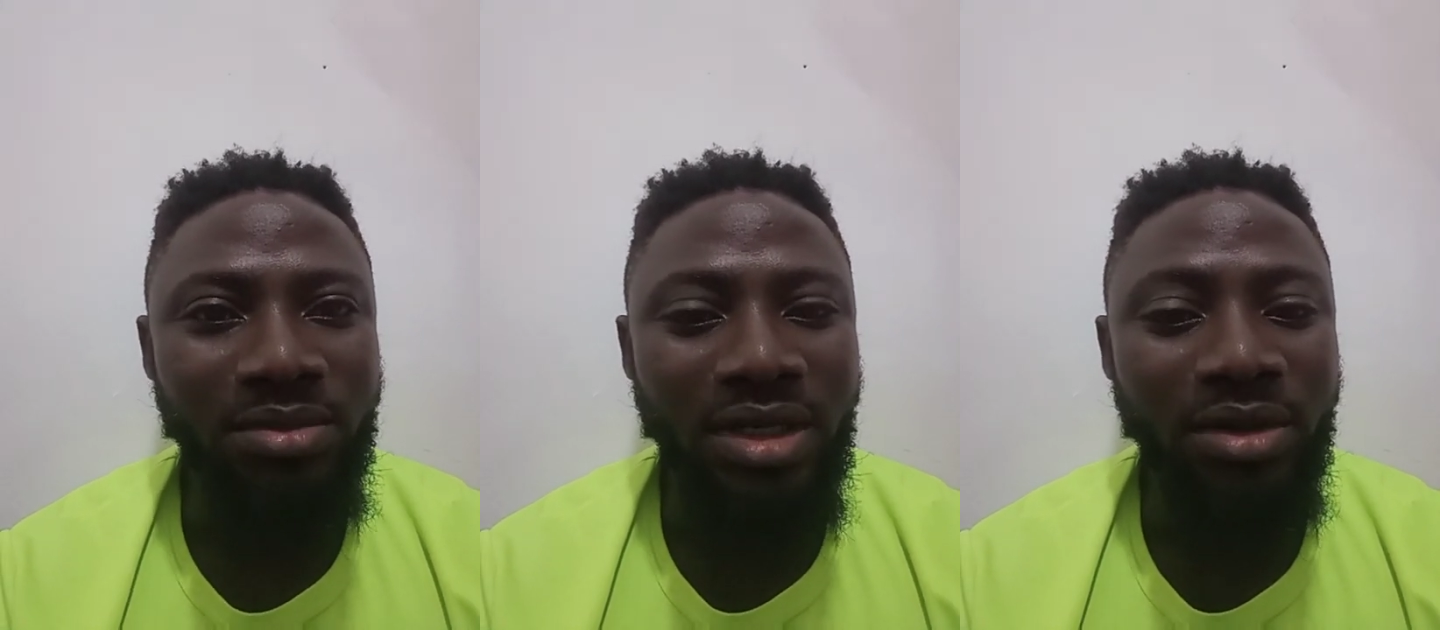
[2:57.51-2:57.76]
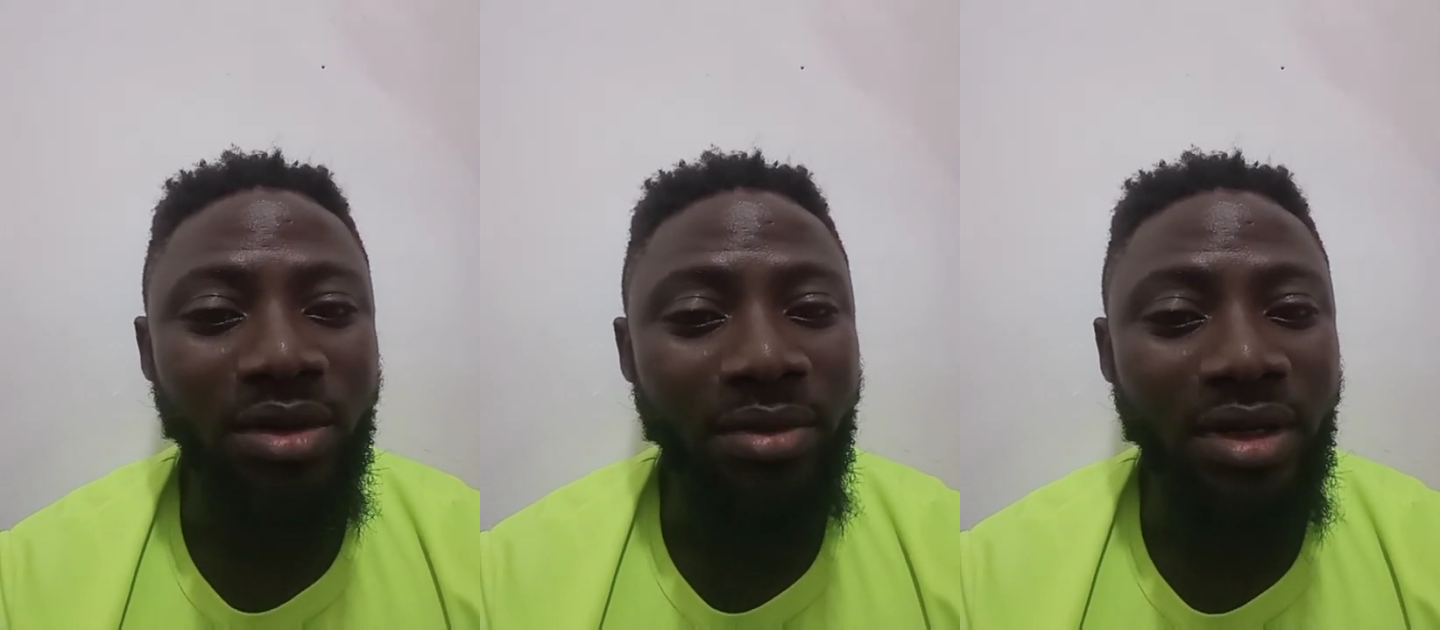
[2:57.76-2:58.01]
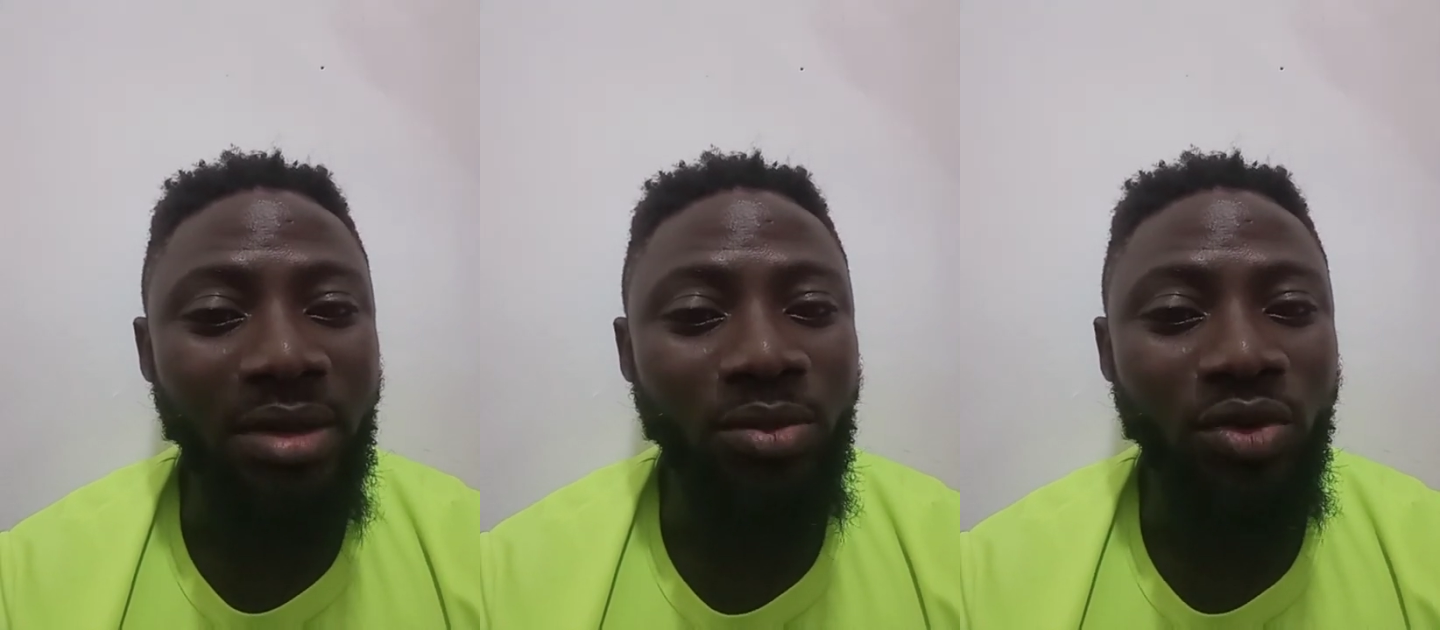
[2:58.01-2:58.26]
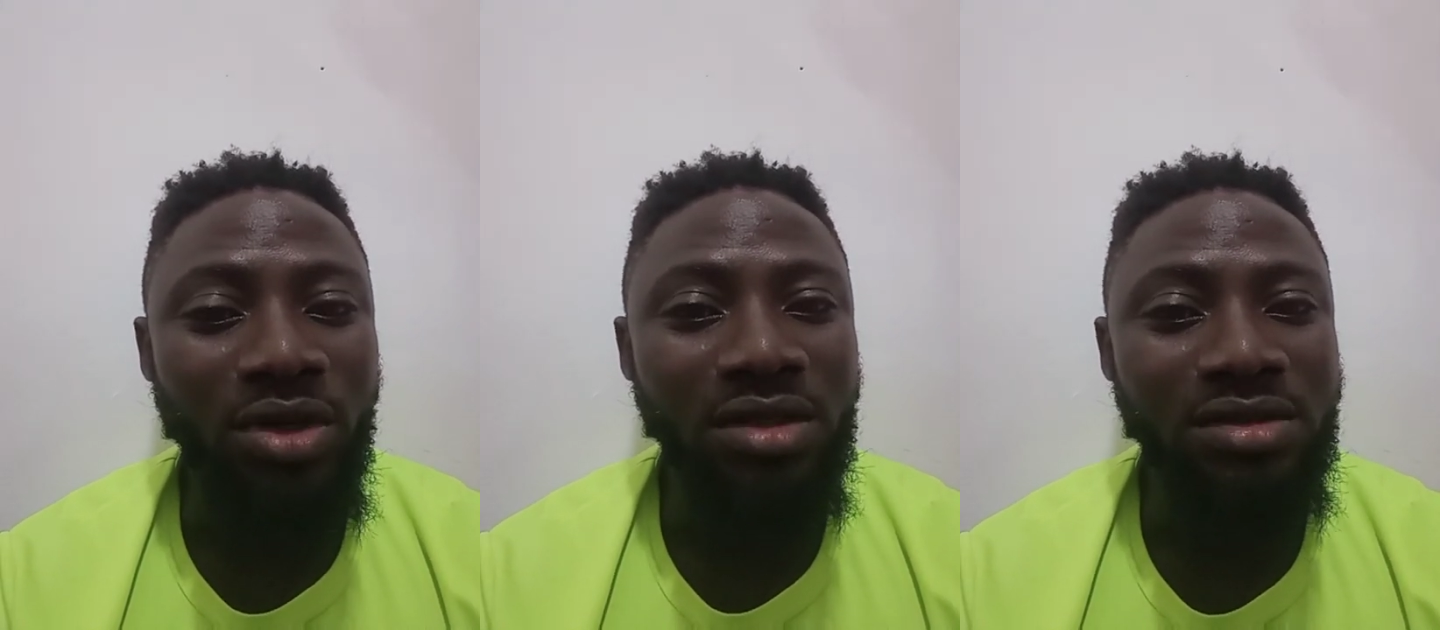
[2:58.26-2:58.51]
but I remember I'm
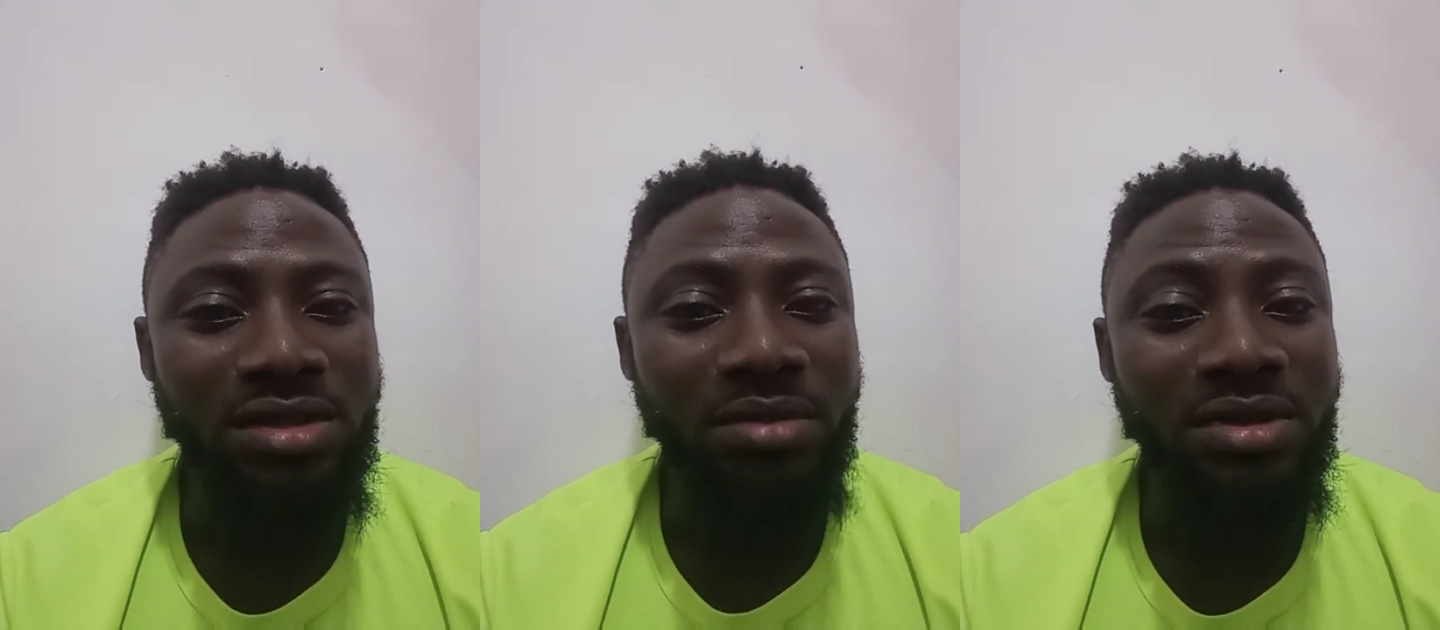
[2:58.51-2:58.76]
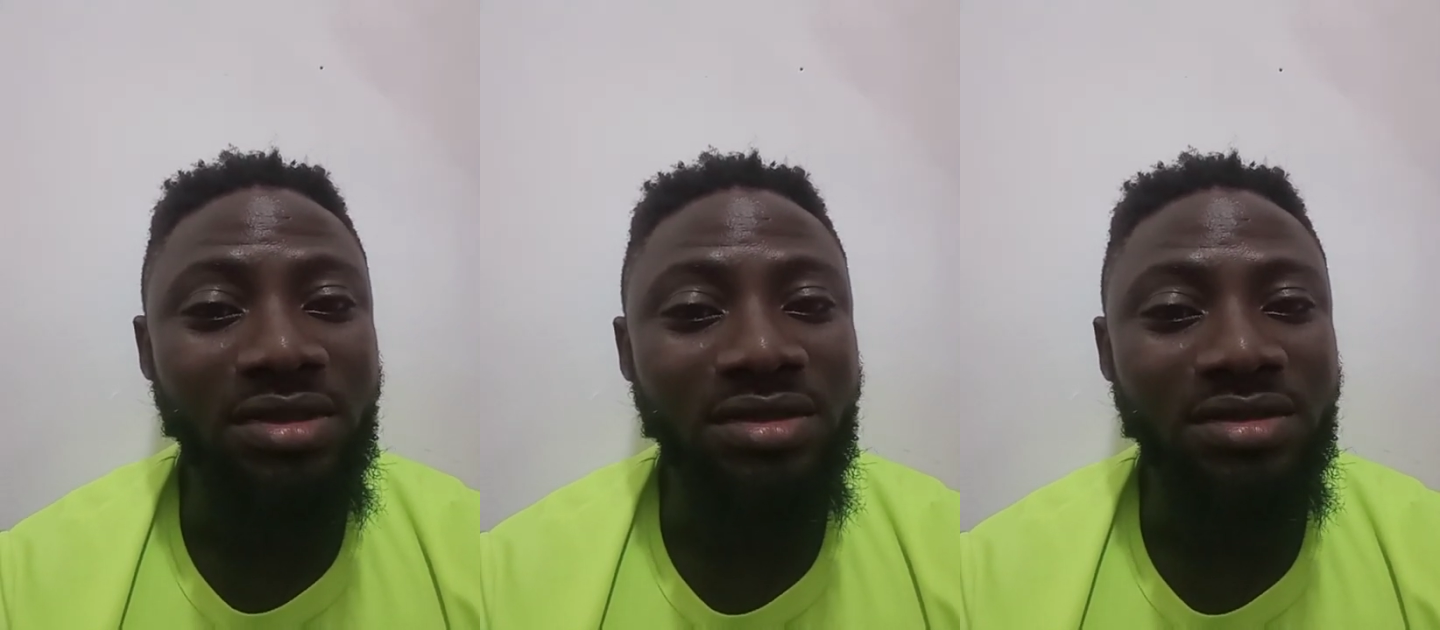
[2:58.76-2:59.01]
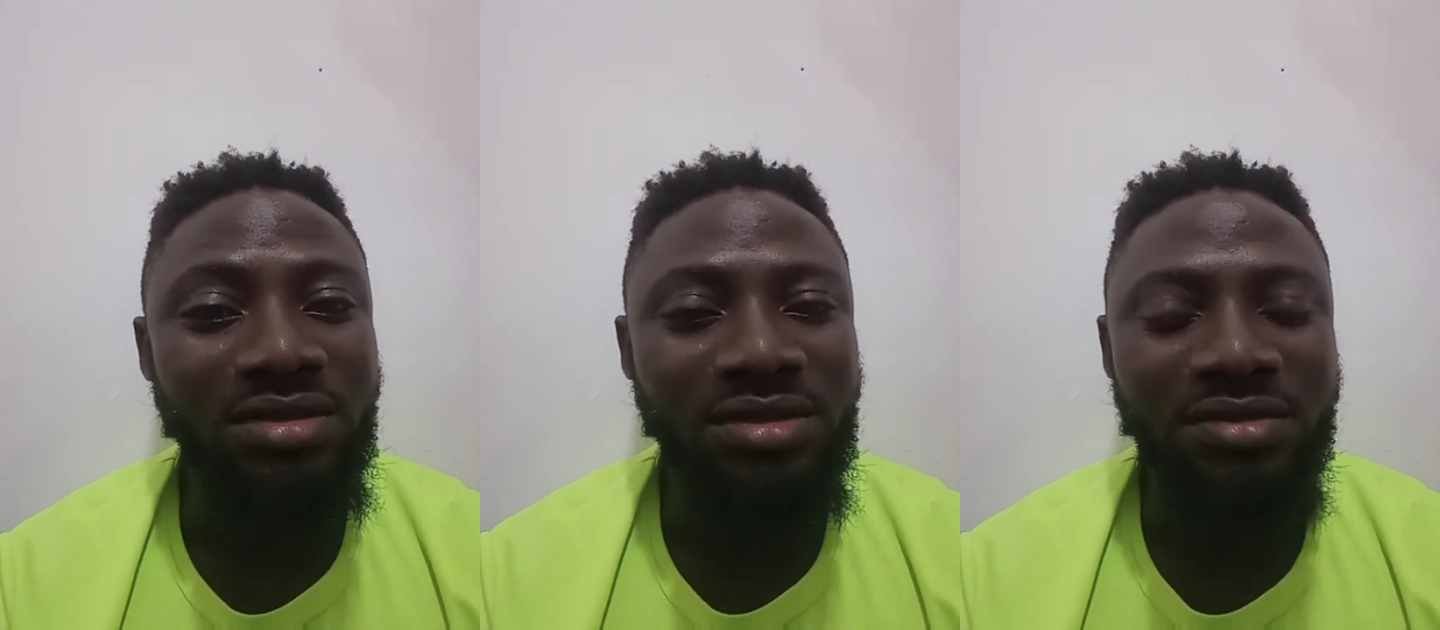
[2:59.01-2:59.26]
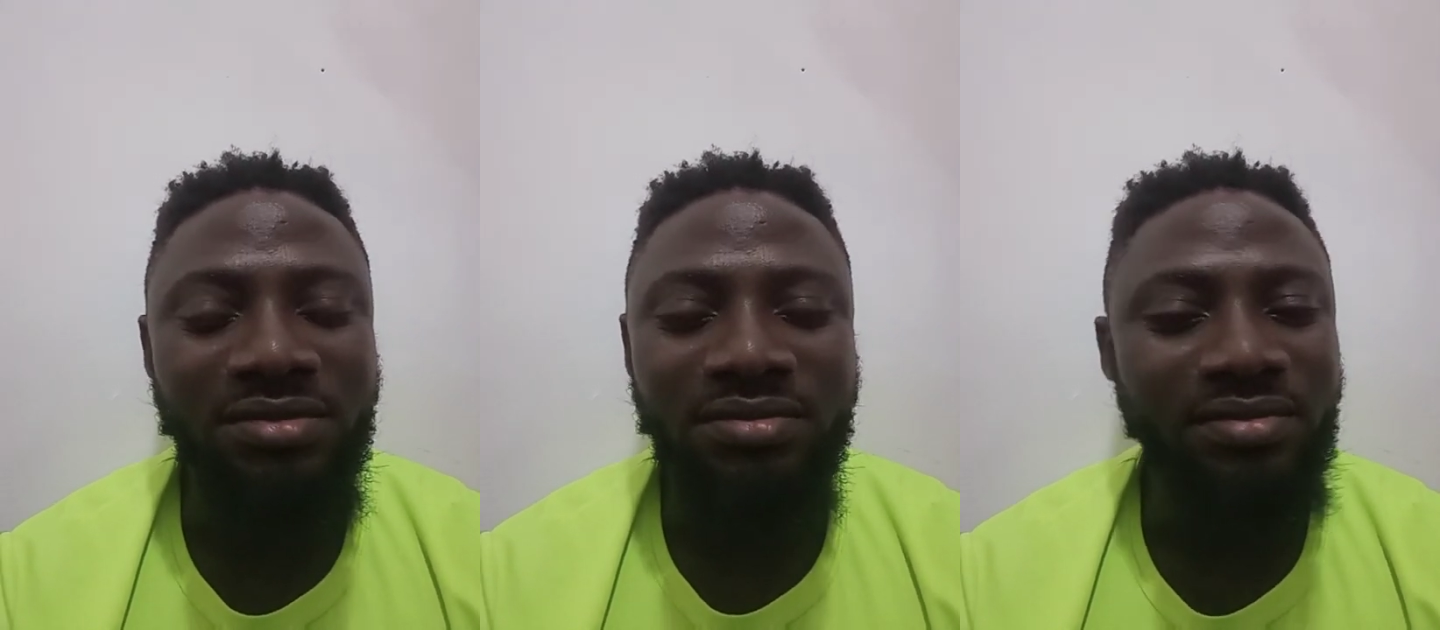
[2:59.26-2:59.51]
working on something,
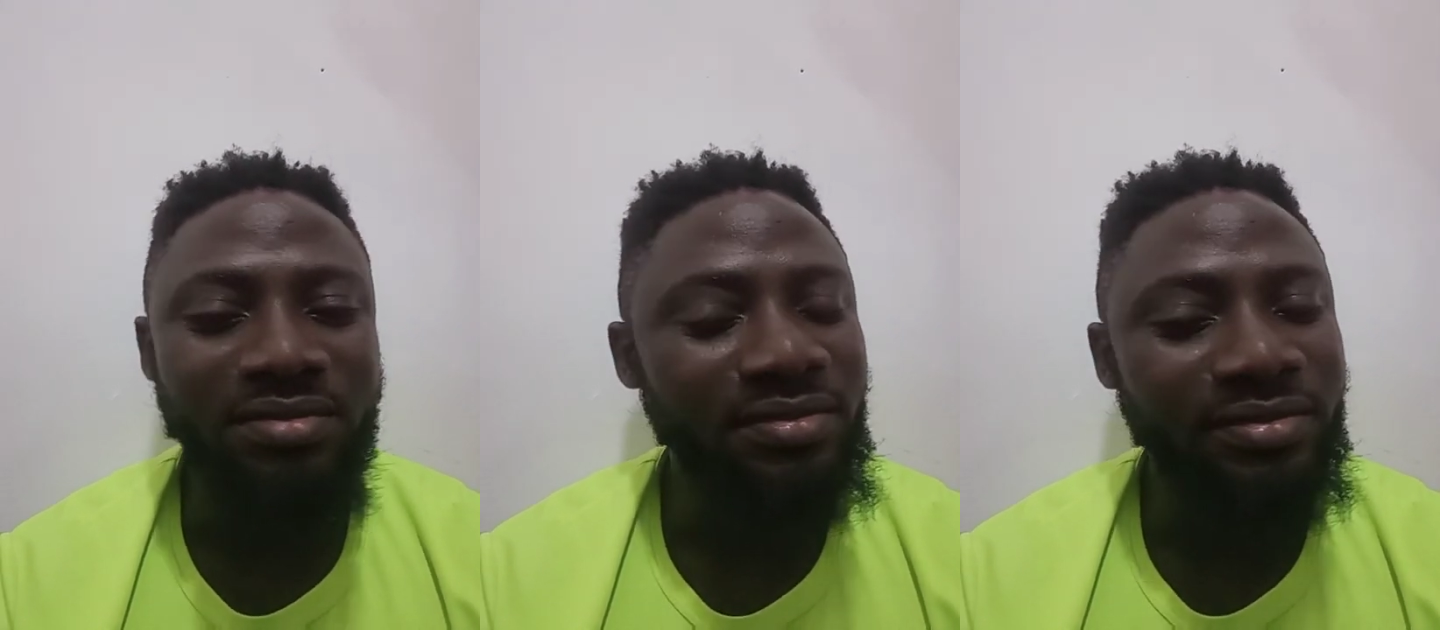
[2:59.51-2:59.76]
so